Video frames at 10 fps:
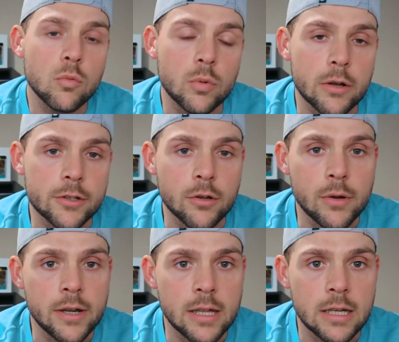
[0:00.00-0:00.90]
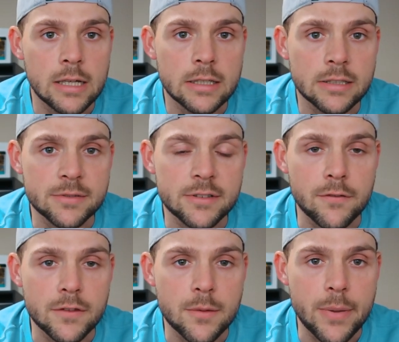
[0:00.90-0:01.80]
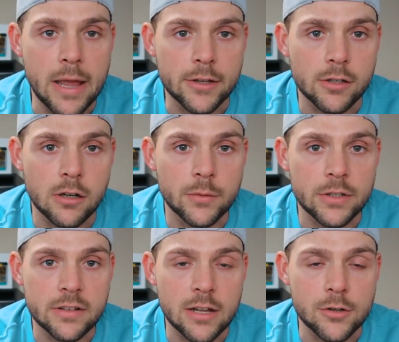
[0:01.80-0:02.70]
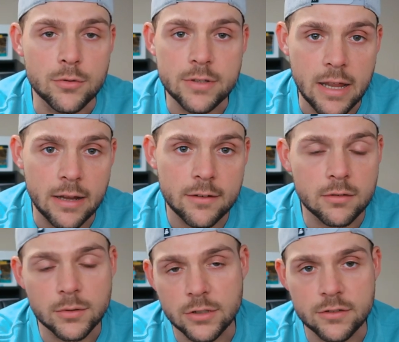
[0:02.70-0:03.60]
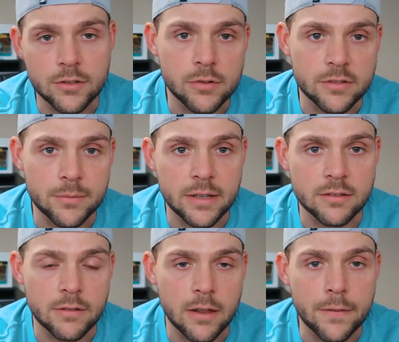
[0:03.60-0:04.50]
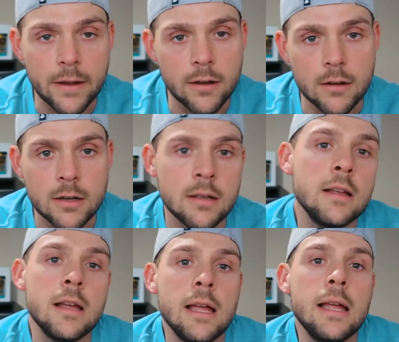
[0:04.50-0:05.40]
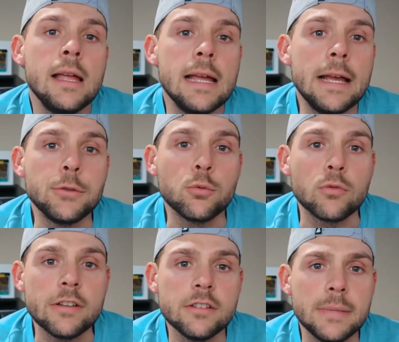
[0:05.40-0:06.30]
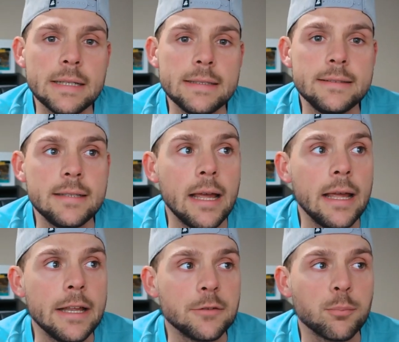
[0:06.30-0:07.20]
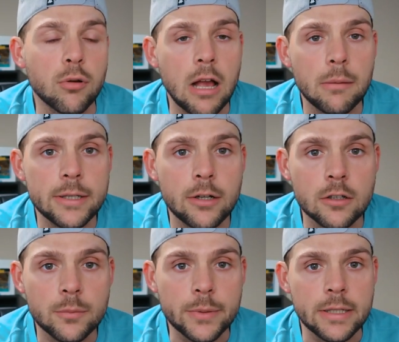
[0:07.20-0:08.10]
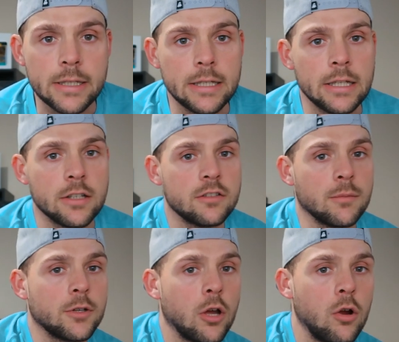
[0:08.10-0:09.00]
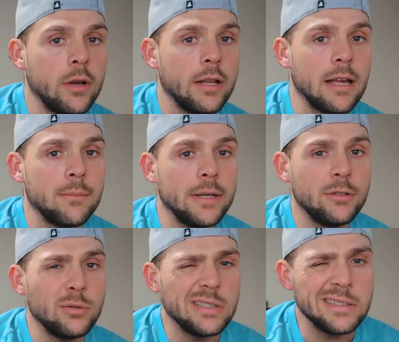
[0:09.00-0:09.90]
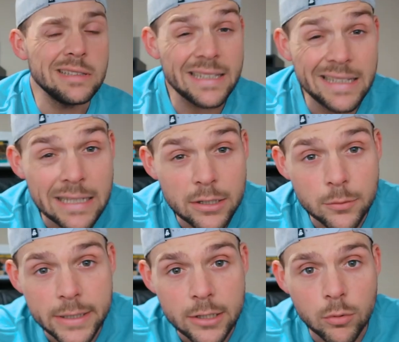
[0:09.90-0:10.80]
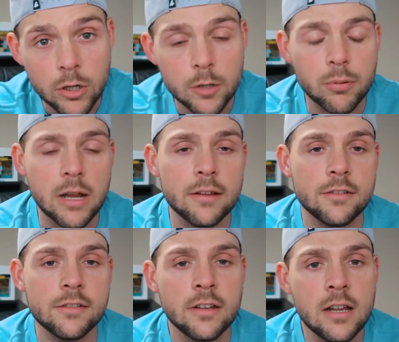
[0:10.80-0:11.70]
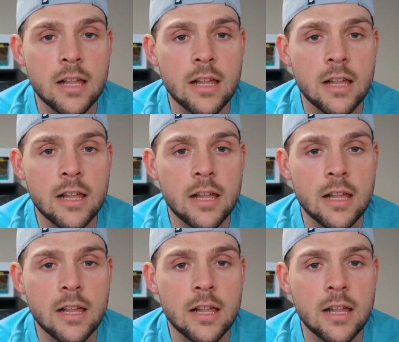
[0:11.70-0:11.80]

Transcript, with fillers: We're doing uh, some stuff in the backyard. We just got a new deck, so we're just doing some things around there. And the rest of my day is probably gonna be some coding. I might do a little bit of WordPress.